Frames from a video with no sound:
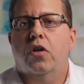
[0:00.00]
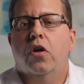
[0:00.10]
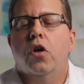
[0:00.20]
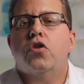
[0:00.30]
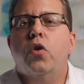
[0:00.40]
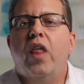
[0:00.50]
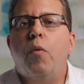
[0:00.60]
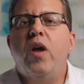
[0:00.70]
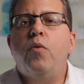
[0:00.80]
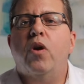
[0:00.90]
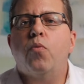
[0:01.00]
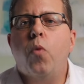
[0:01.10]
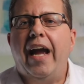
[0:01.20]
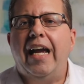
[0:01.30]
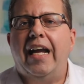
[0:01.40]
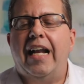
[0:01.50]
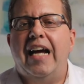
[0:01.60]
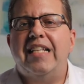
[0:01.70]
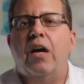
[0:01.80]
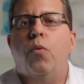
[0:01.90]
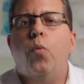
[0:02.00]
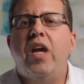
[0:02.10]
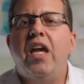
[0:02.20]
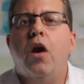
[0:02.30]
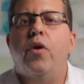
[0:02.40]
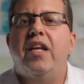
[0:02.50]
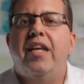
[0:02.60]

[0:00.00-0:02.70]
so that we would recognize that we are in